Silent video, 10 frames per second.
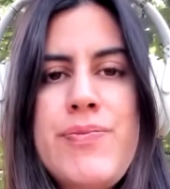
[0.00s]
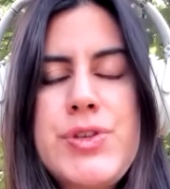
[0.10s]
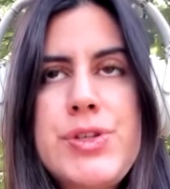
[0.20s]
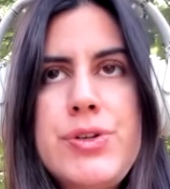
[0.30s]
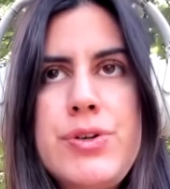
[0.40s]

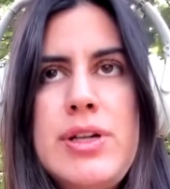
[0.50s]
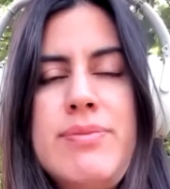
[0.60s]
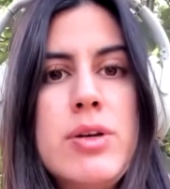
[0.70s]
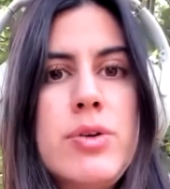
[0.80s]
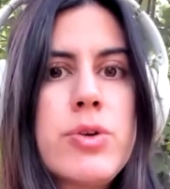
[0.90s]
So let
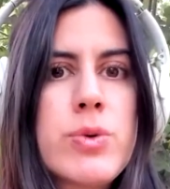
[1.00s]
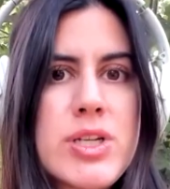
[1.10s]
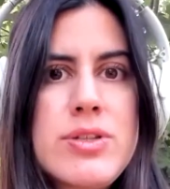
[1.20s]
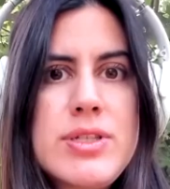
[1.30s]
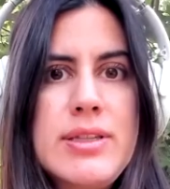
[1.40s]
me know your
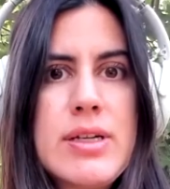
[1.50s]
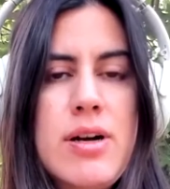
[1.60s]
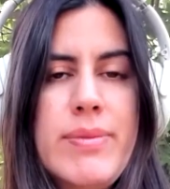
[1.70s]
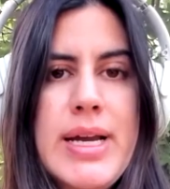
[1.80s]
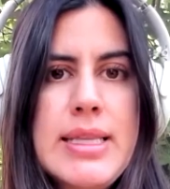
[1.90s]
questions in the
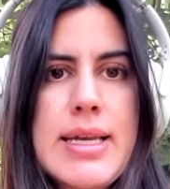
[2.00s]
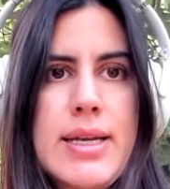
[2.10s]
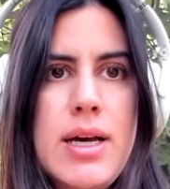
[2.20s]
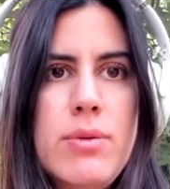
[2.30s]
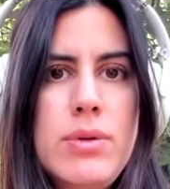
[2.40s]
comments,
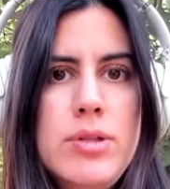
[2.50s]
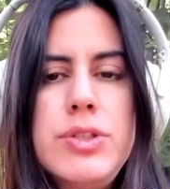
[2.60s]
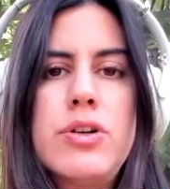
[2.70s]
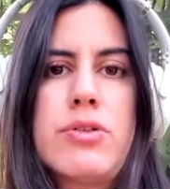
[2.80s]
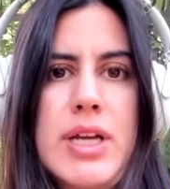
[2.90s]
and I will,
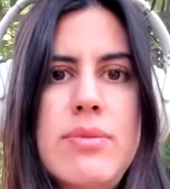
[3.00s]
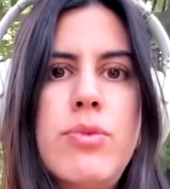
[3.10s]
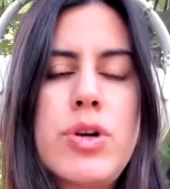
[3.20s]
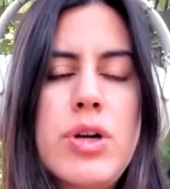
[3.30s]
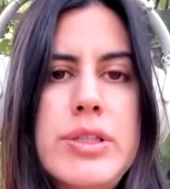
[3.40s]
create
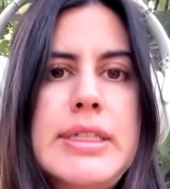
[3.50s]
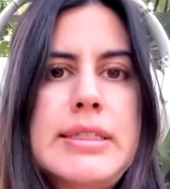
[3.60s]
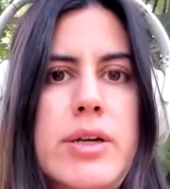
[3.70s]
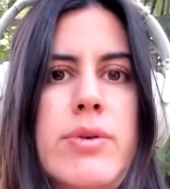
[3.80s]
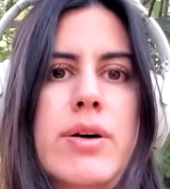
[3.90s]
more
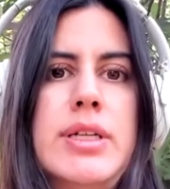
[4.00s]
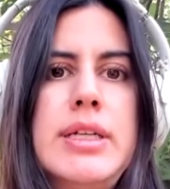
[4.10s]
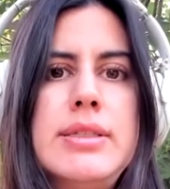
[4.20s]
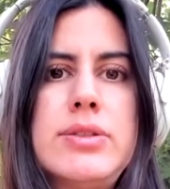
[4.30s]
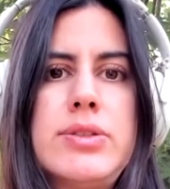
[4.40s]
content around
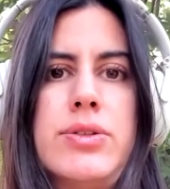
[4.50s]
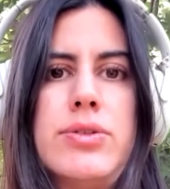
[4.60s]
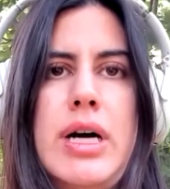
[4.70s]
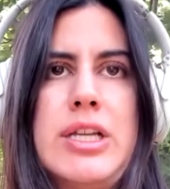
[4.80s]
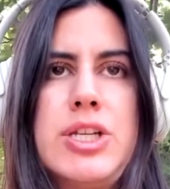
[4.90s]
it.
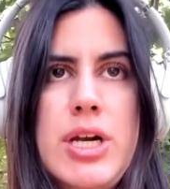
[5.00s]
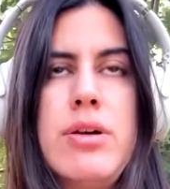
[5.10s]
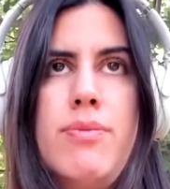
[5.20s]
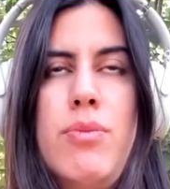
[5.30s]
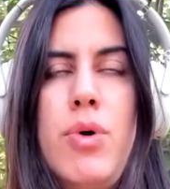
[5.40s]
So I
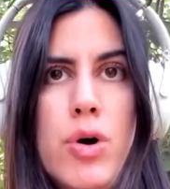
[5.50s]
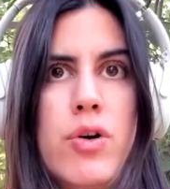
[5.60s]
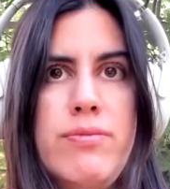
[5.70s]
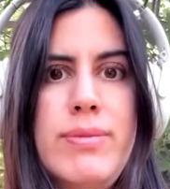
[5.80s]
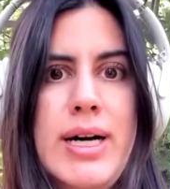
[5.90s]
share more
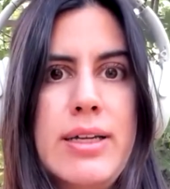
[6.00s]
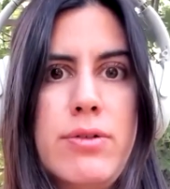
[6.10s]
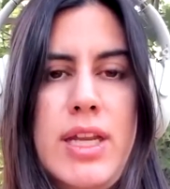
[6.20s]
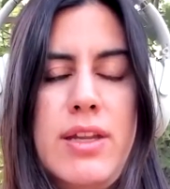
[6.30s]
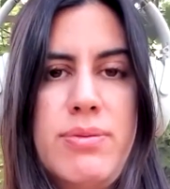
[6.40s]
of my
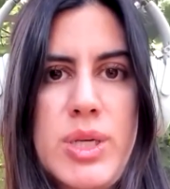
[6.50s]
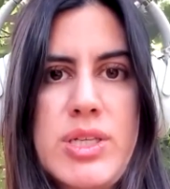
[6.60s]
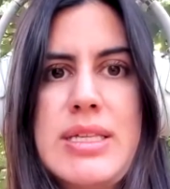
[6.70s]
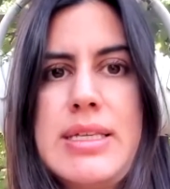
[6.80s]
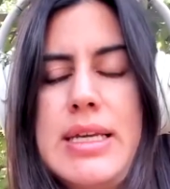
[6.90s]
creative
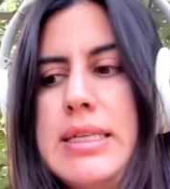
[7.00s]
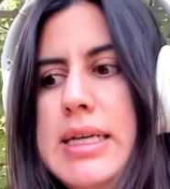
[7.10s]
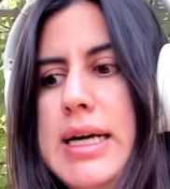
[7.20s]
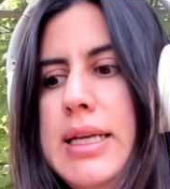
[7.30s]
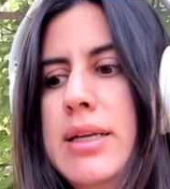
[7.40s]
processes
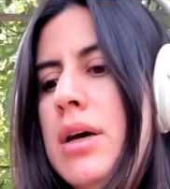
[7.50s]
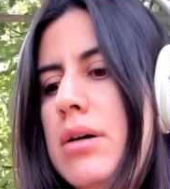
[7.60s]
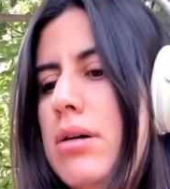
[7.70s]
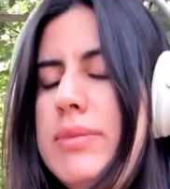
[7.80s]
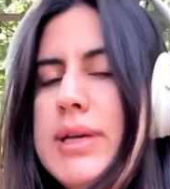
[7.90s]
and
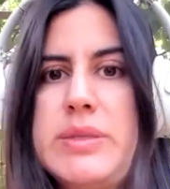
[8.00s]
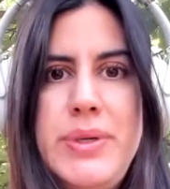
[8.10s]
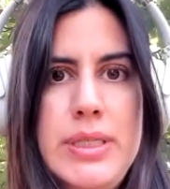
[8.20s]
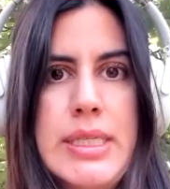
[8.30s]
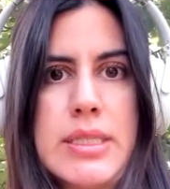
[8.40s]
all my
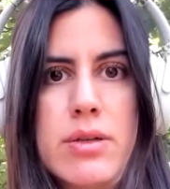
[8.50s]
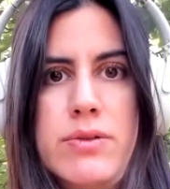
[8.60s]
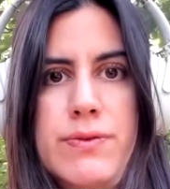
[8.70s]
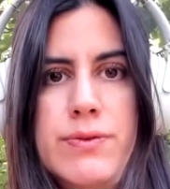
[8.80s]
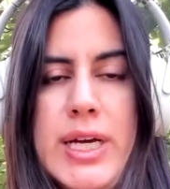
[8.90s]
experience
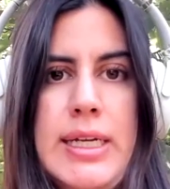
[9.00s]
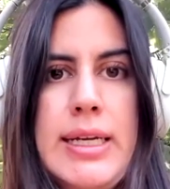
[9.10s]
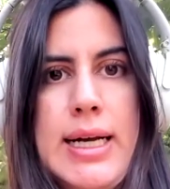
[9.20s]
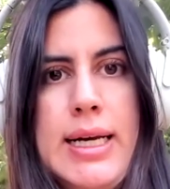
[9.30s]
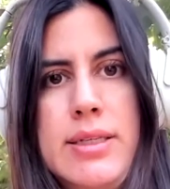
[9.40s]
of
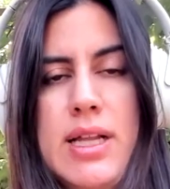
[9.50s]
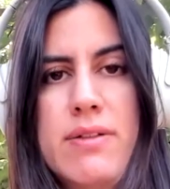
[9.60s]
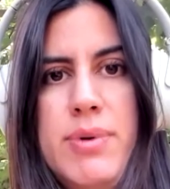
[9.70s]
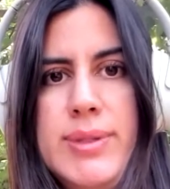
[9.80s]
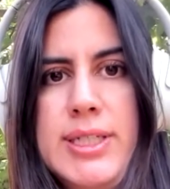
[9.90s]
writing and
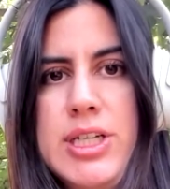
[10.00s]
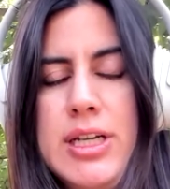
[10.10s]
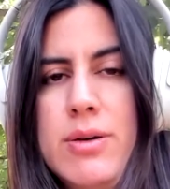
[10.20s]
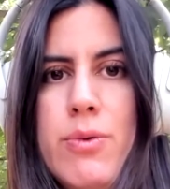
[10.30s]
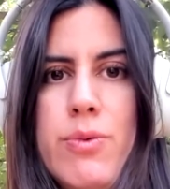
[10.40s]

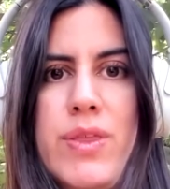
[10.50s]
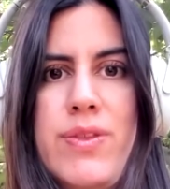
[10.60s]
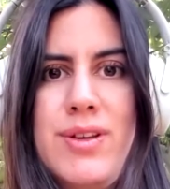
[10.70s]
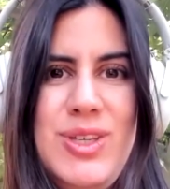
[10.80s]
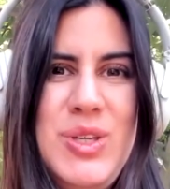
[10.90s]
self-publishing with
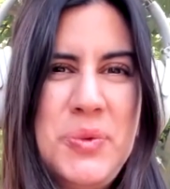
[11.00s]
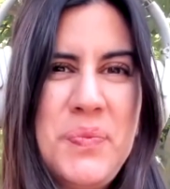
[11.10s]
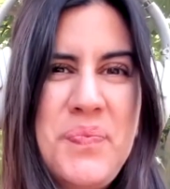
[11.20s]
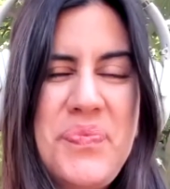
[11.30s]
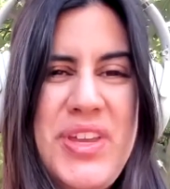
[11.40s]
you.
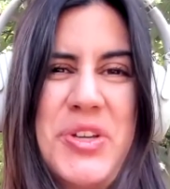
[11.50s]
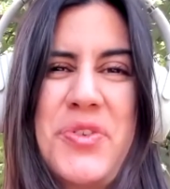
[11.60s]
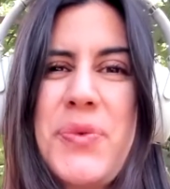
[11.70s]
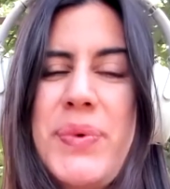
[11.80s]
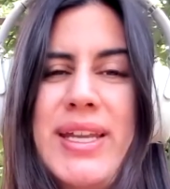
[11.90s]
Thank you
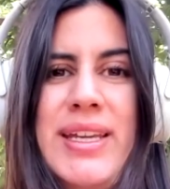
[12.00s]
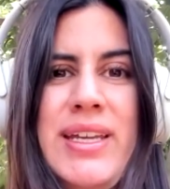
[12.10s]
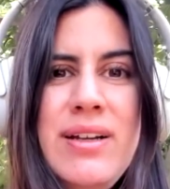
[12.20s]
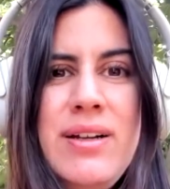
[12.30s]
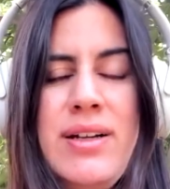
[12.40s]
for being
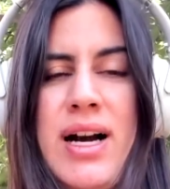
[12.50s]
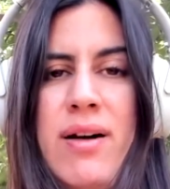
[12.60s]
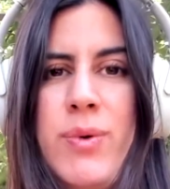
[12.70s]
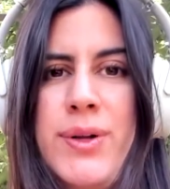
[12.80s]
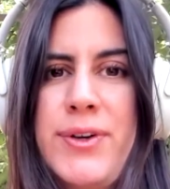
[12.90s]
here. Have
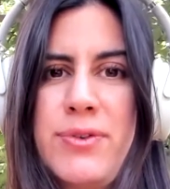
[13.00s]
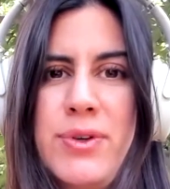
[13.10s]
a wonderful